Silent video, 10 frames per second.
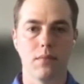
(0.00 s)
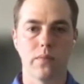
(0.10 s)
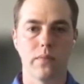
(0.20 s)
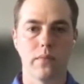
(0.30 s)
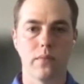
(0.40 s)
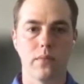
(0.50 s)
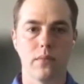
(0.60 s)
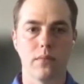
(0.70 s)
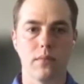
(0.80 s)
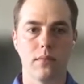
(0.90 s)

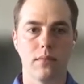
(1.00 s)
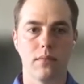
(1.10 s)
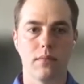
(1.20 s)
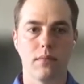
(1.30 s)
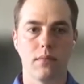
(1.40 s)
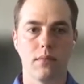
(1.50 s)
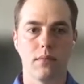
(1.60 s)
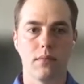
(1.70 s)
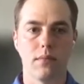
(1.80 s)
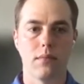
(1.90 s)

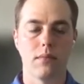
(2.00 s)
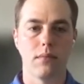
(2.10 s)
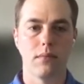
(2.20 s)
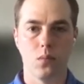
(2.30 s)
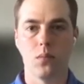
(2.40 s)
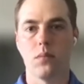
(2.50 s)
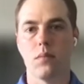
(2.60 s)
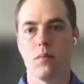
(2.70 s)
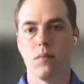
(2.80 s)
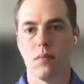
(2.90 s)

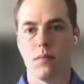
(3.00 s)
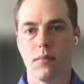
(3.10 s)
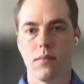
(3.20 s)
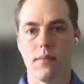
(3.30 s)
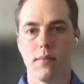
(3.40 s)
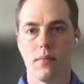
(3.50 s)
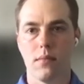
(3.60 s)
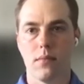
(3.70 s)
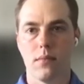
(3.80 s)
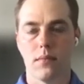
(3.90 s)

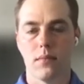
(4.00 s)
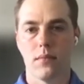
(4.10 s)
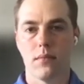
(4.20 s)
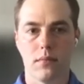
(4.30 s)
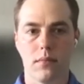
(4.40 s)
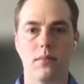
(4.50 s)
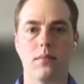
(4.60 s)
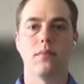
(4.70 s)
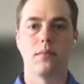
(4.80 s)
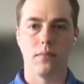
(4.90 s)

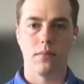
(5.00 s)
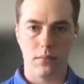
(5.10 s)
(not speaking)